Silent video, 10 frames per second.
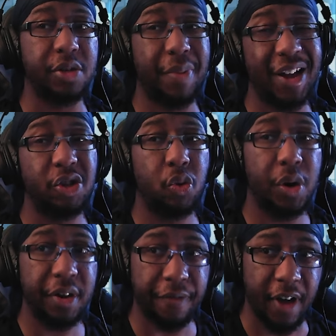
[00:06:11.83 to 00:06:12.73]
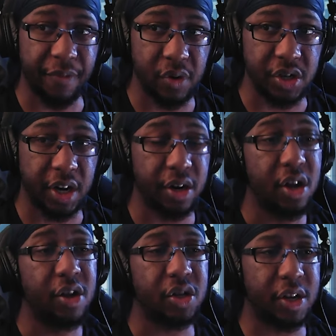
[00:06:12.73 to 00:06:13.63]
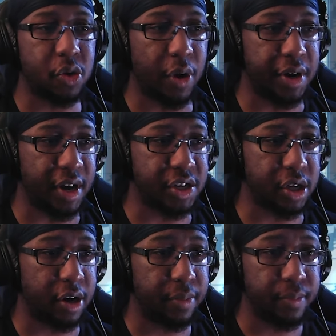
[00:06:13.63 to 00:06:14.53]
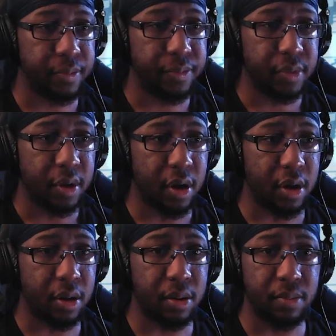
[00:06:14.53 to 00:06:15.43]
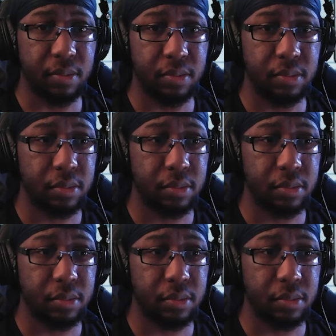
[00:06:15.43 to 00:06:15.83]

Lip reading: by 25%, so that's quite nice there. So